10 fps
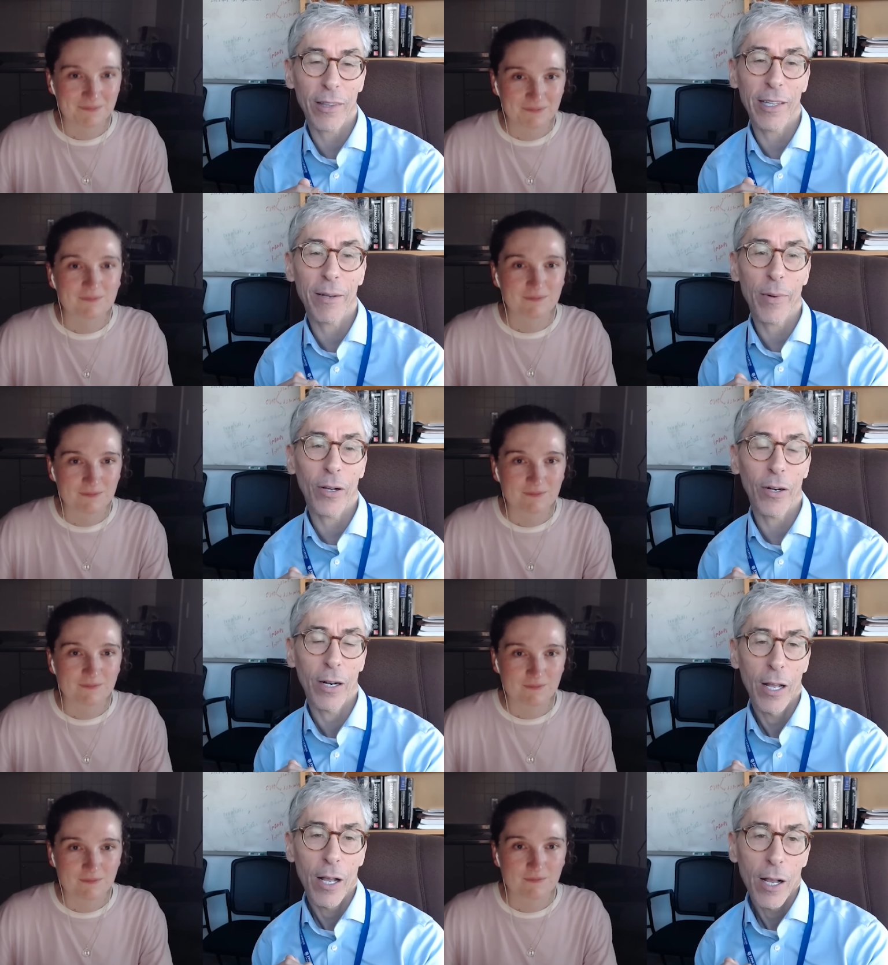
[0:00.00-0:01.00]
Speaker 1: to think about
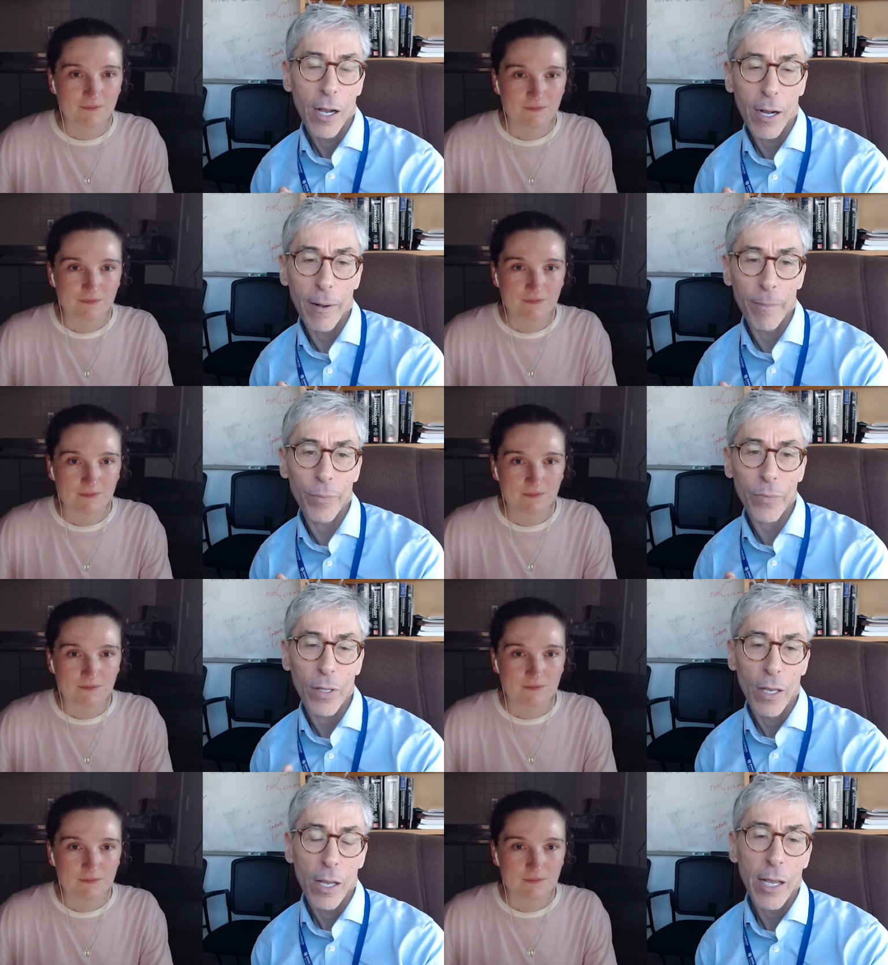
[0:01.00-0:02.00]
um,
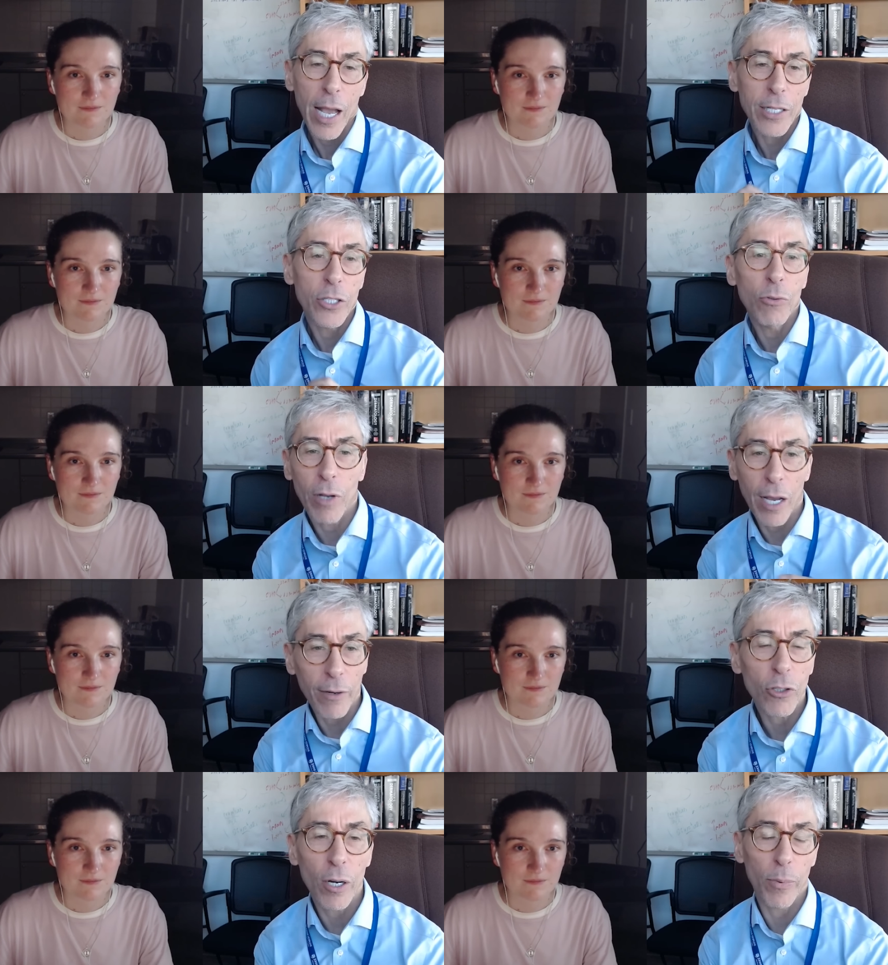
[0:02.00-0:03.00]
as you kind of
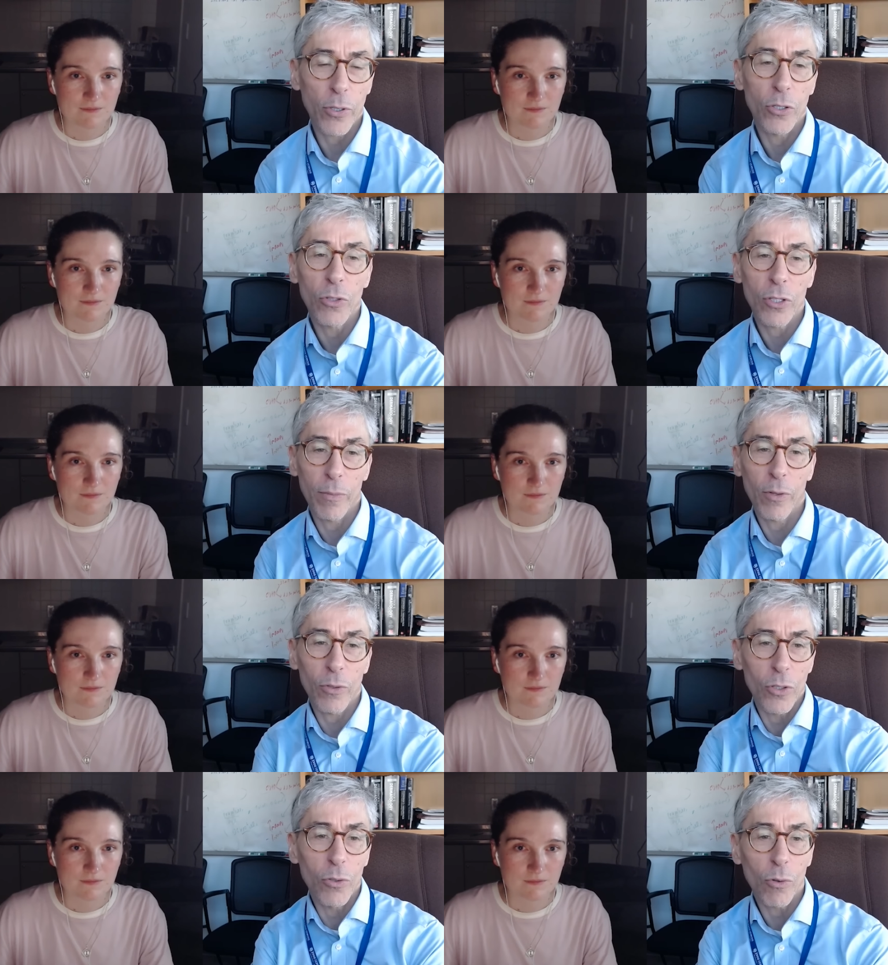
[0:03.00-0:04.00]
try to pursue some of
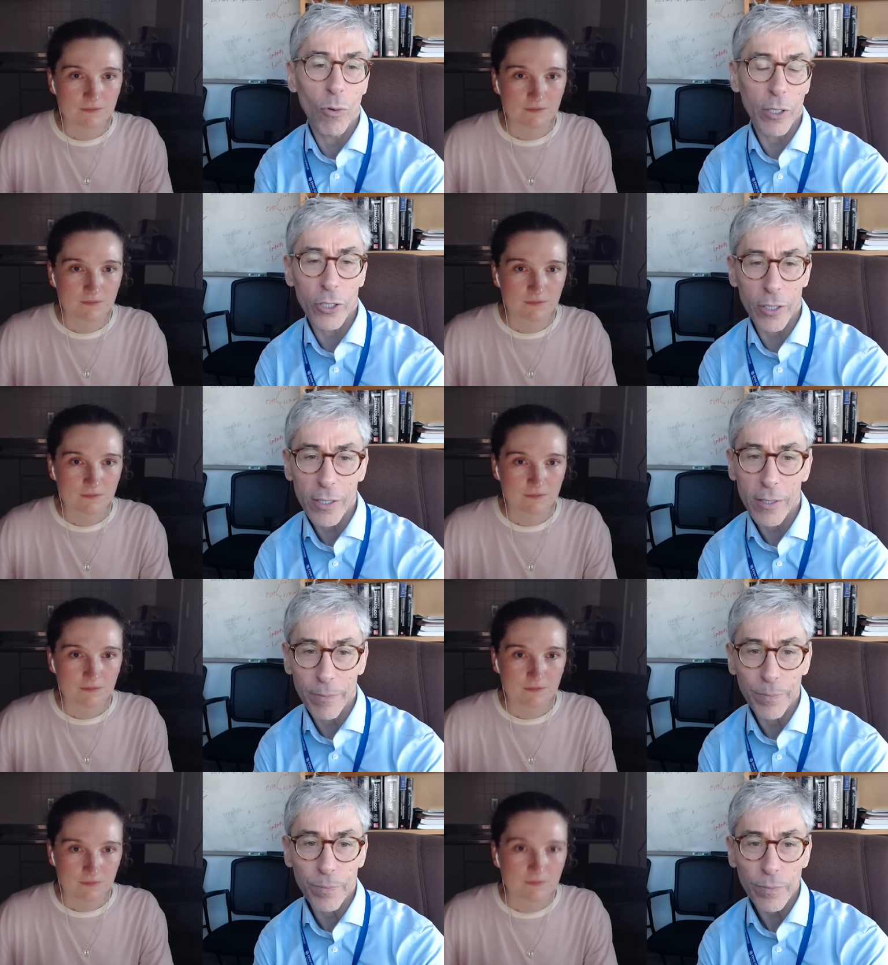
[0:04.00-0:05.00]
those new questions.
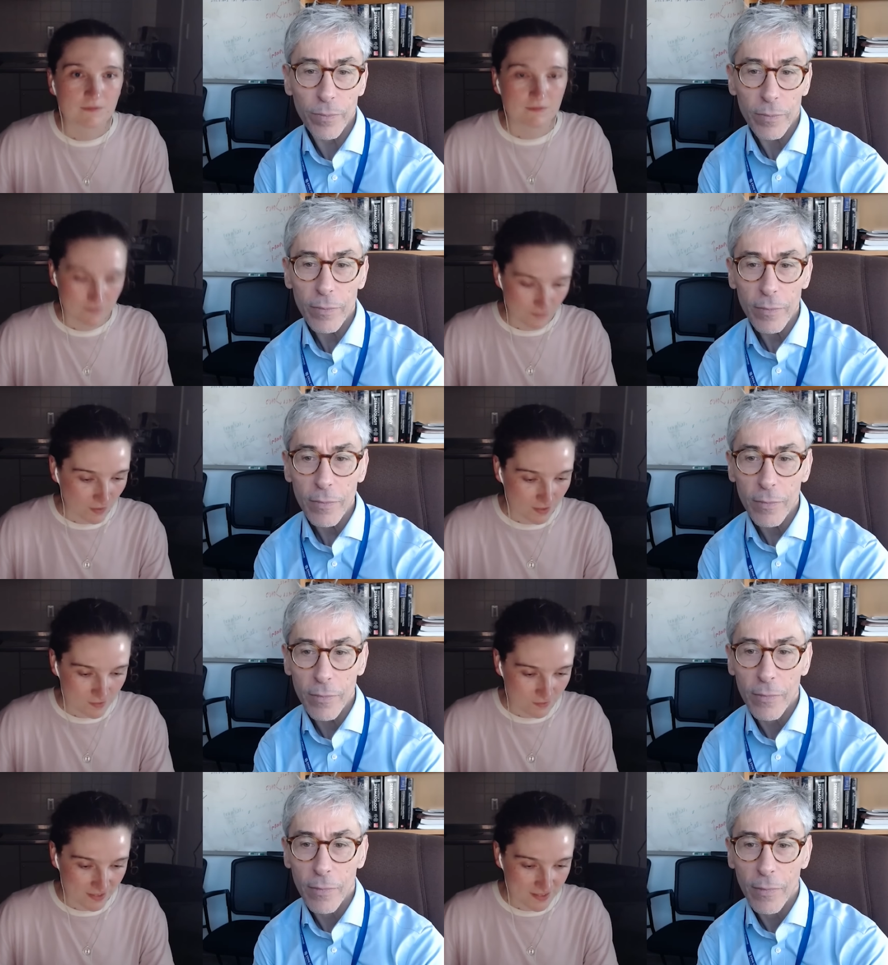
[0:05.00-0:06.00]
Speaker 2: No, that's
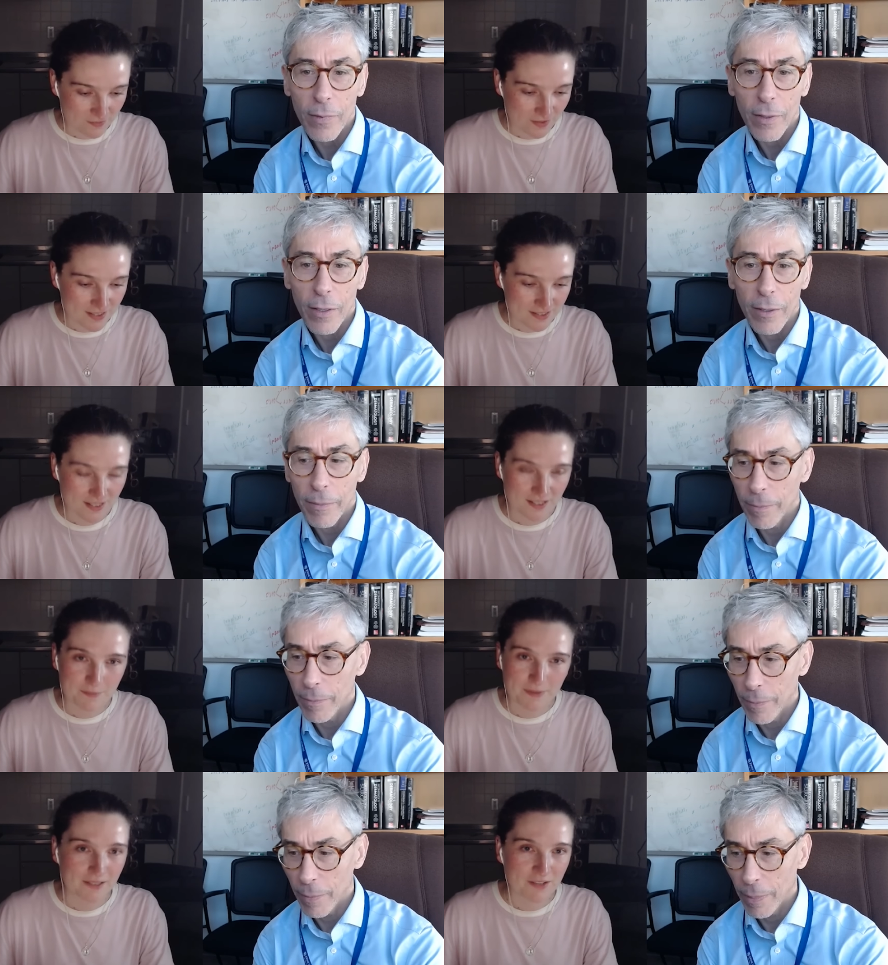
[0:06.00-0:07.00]
great advice, and I
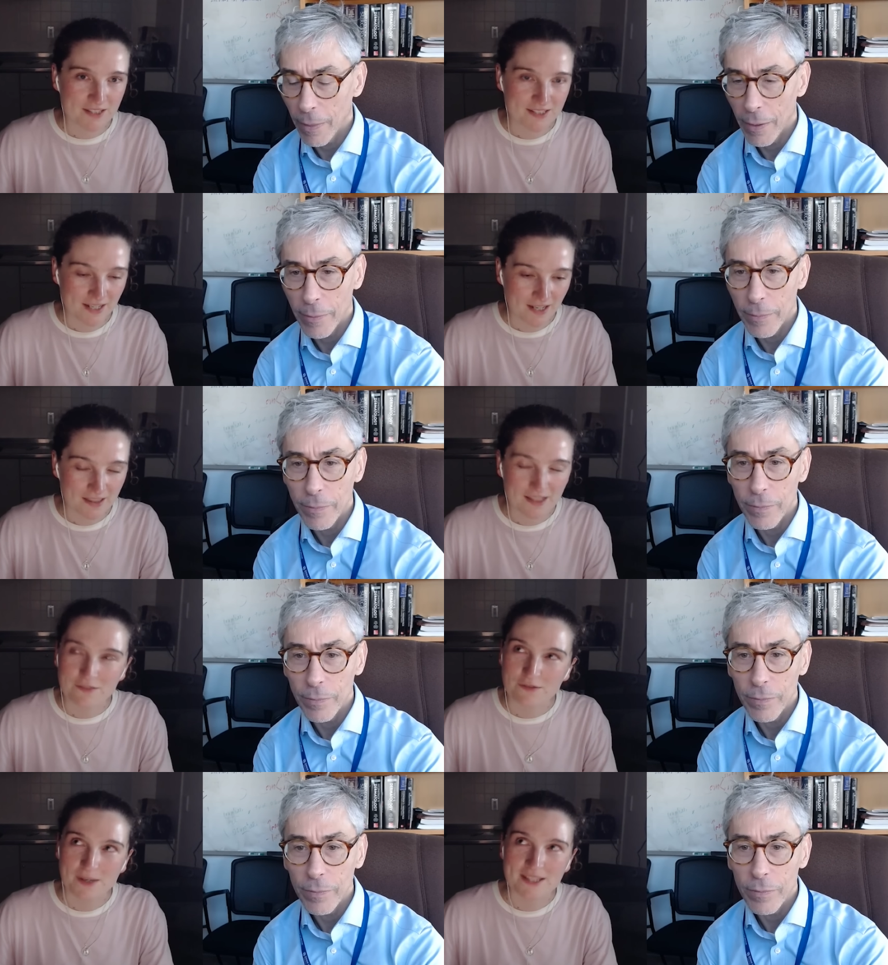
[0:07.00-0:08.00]
completely resonate. I
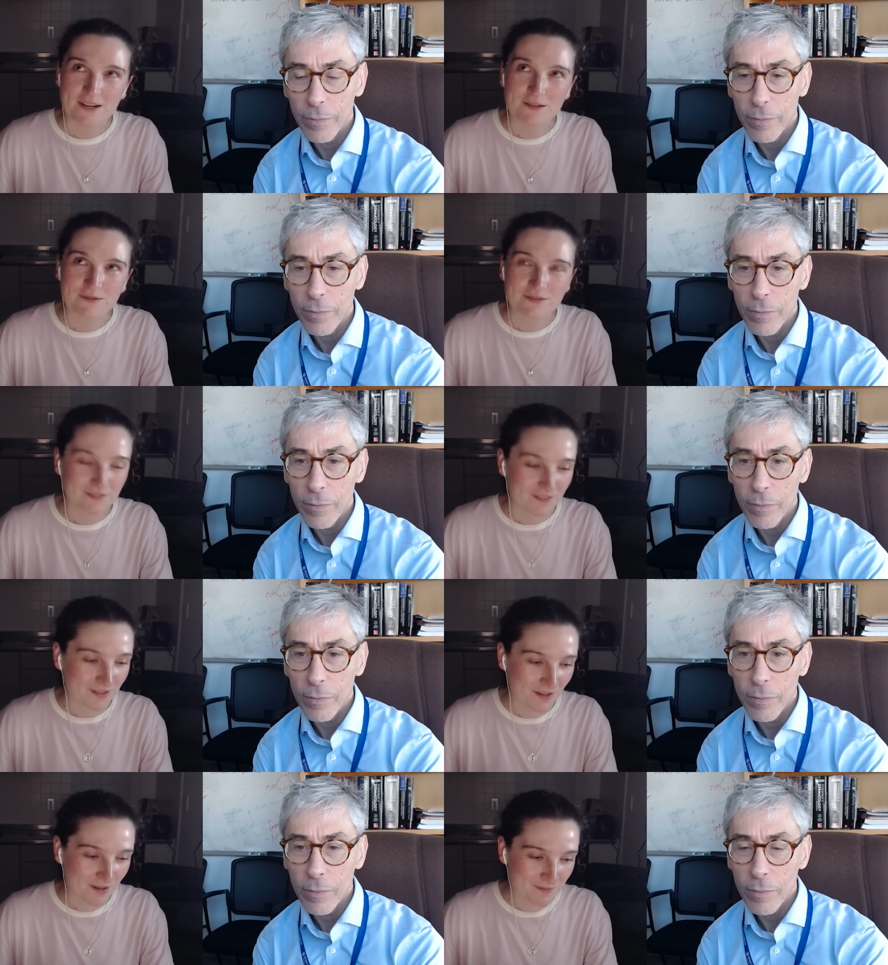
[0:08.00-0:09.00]
think for myself,
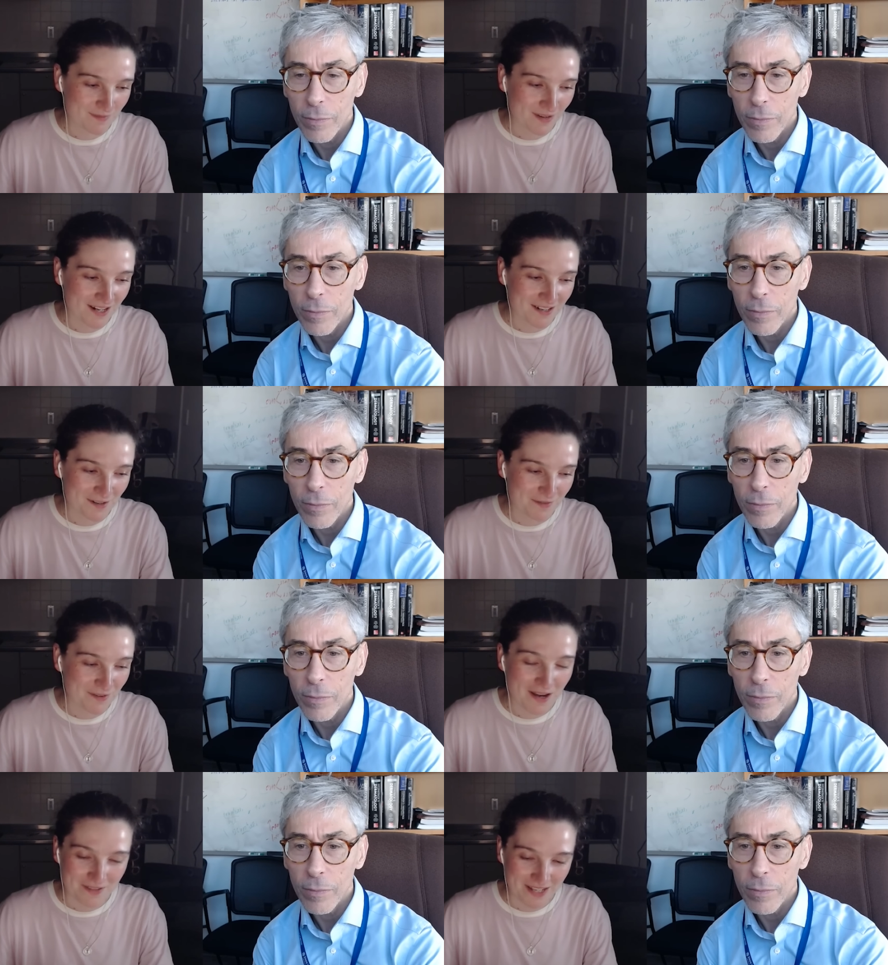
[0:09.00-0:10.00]
um, I don't know if I'll
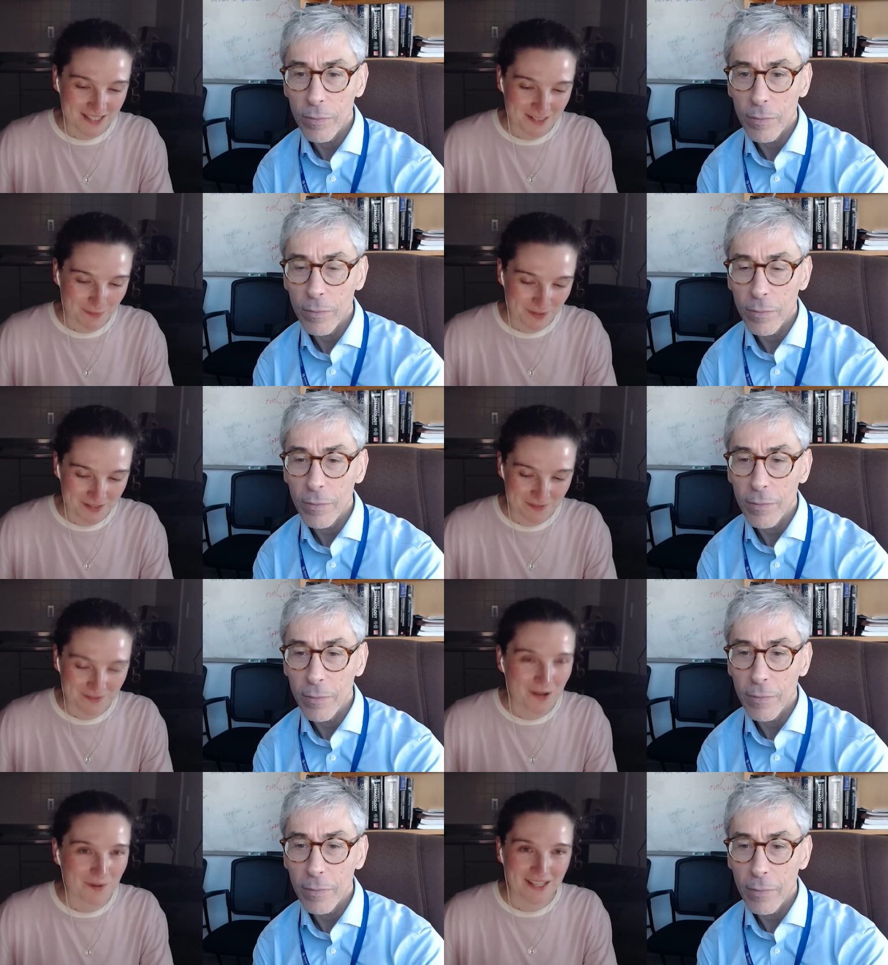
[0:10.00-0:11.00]
ever get to the point of
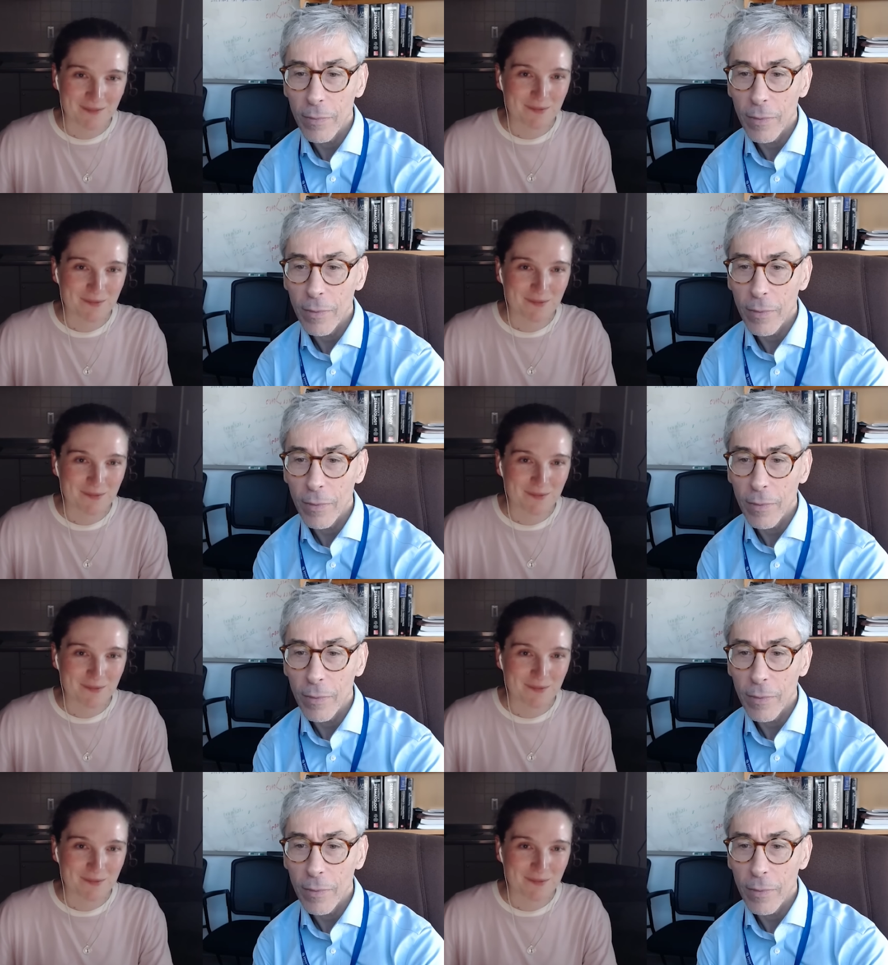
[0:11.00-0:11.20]
knowing. I'm